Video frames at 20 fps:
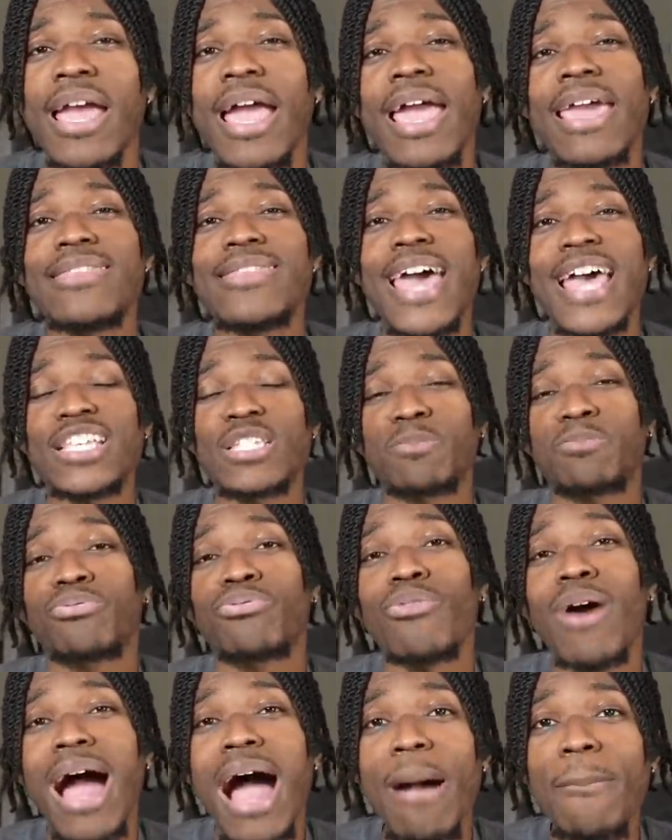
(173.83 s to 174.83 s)
And that's
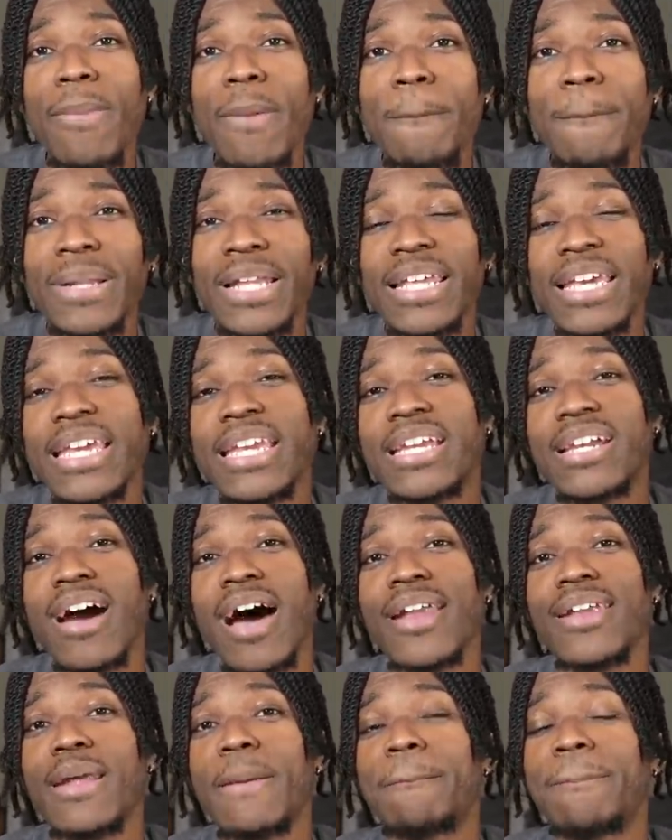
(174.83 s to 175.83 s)
probably
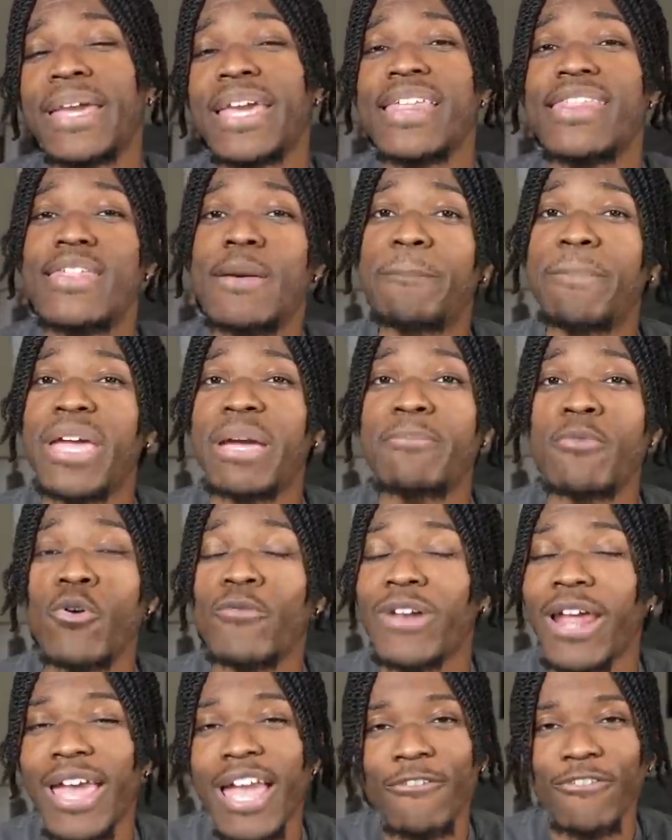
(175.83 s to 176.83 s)
gonna be the big
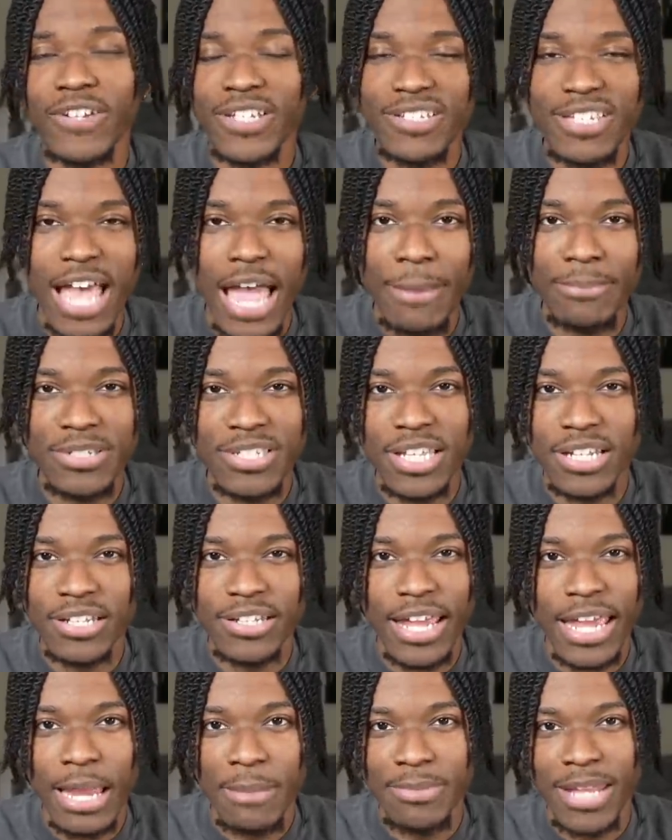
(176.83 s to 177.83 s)
move. Now, Anfernee Simons still a
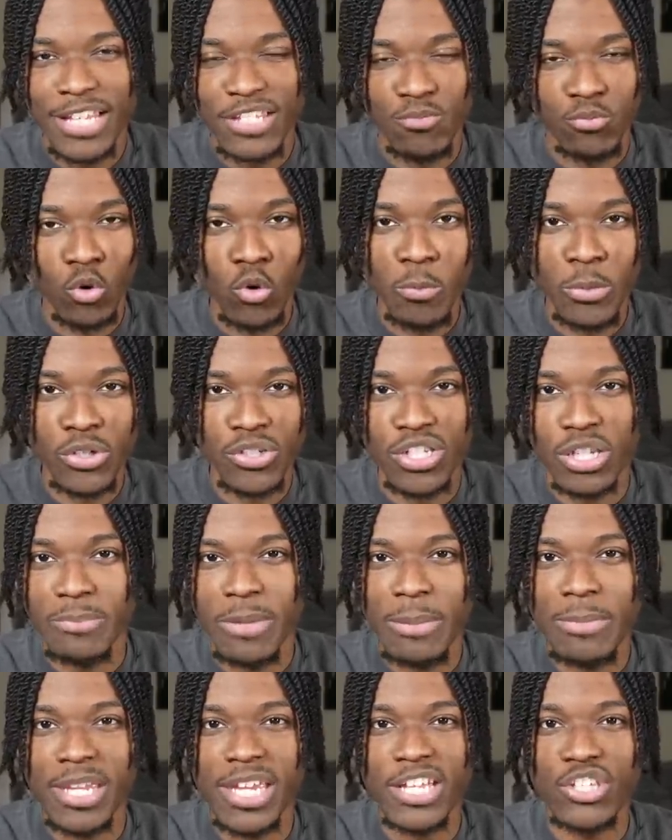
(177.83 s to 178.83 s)
name that's rumored to
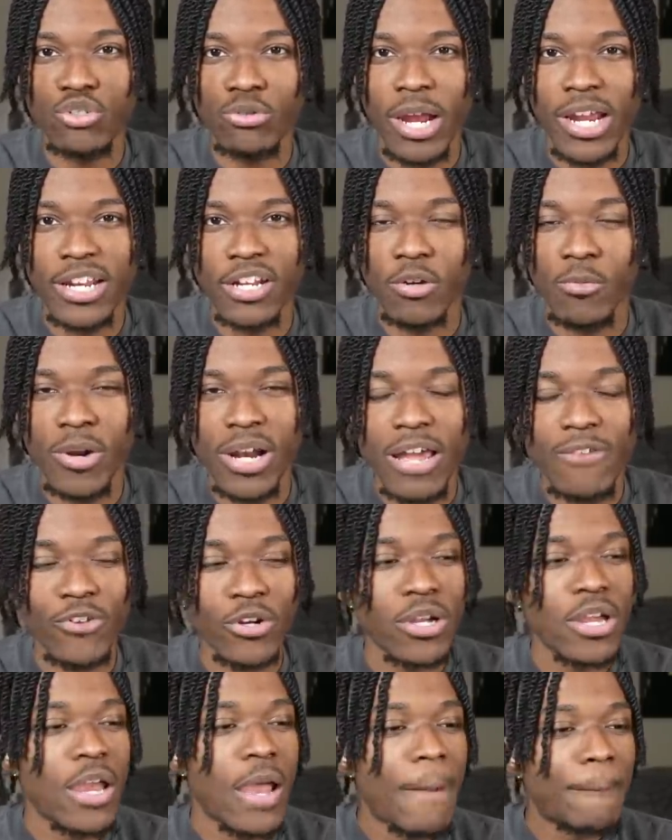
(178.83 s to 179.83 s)
maybe get traded or
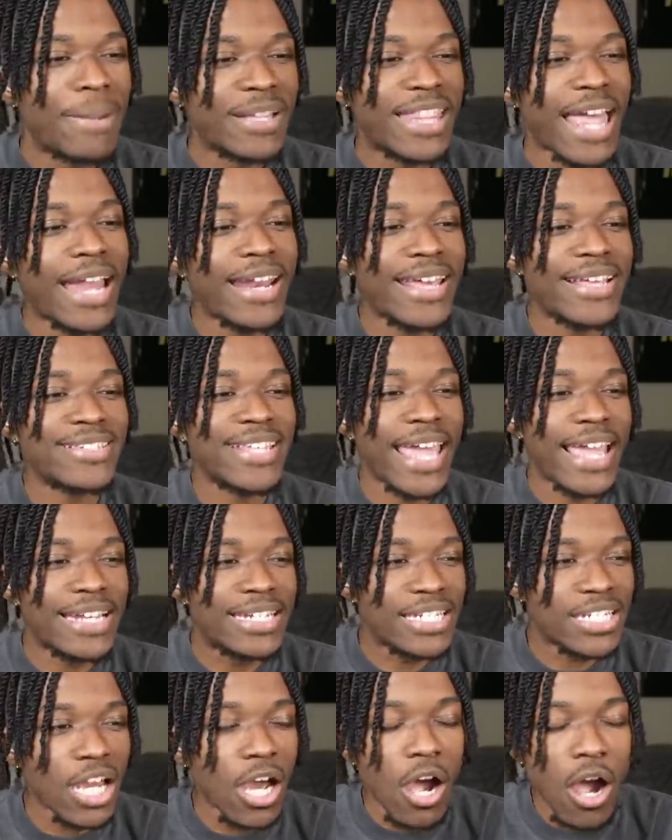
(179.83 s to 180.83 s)
whatever, but that is
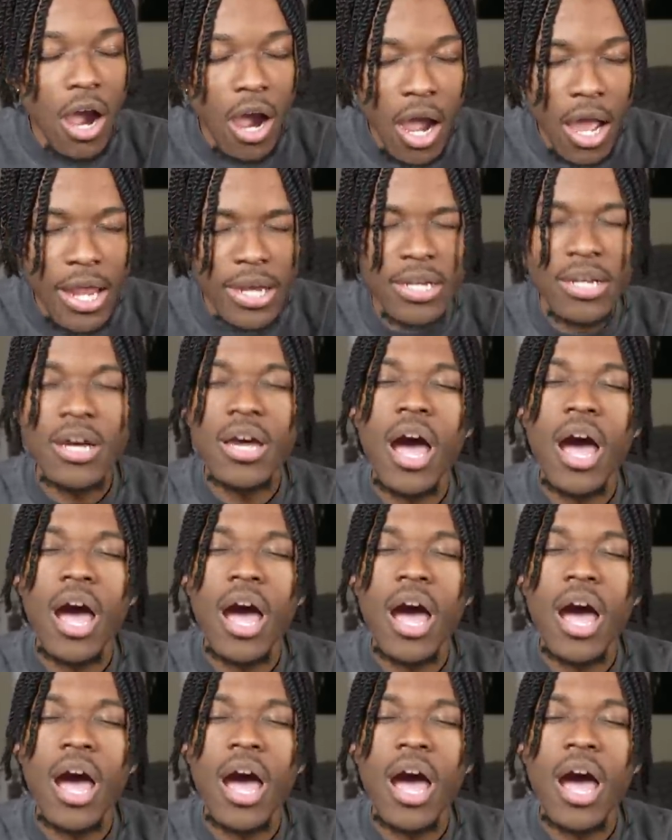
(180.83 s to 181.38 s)
a ton